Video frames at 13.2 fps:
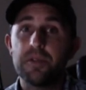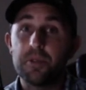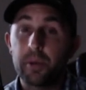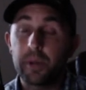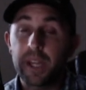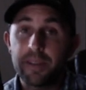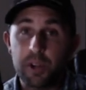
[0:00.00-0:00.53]
you
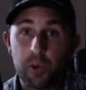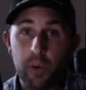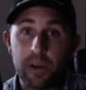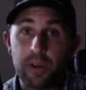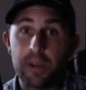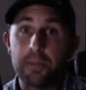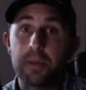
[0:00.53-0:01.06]
want to have a
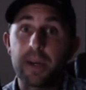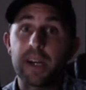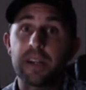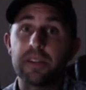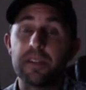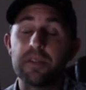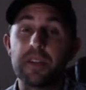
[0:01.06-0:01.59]
greater
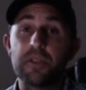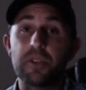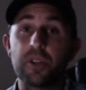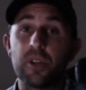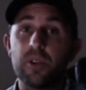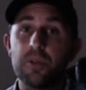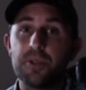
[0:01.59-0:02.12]
impact as, as a
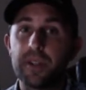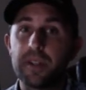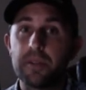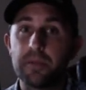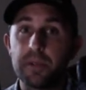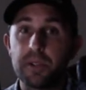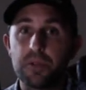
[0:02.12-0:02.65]
coach and as a
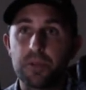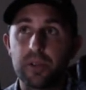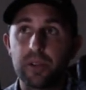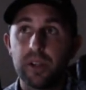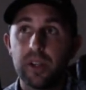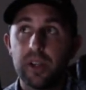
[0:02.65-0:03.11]
mentor,